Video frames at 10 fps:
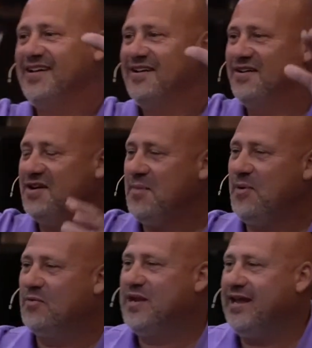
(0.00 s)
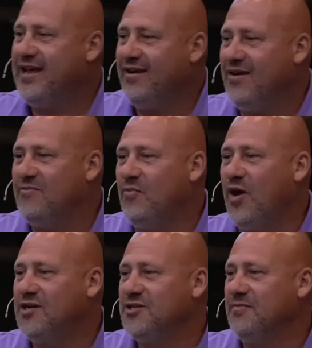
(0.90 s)
Look up on, take care of them.
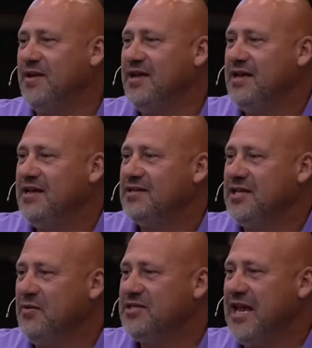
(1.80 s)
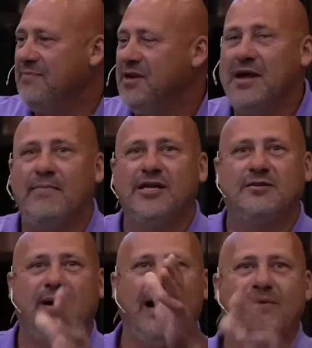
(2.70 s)
Watch them. See what's happening. Now, Mr.
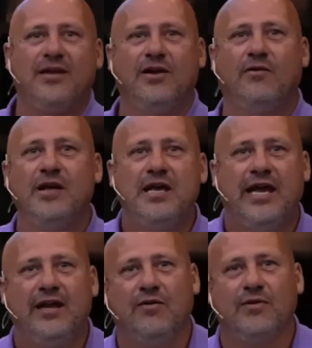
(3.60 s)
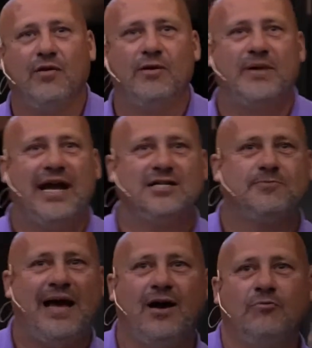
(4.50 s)
Bobby, you know, he don't know it, but I
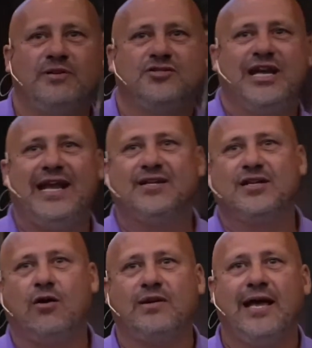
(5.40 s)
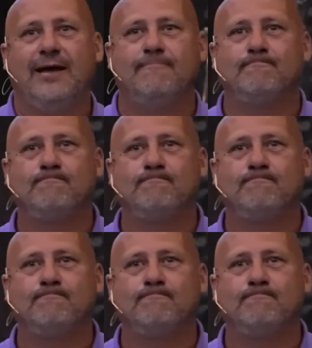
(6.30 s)
spy on Miss Janice all the time.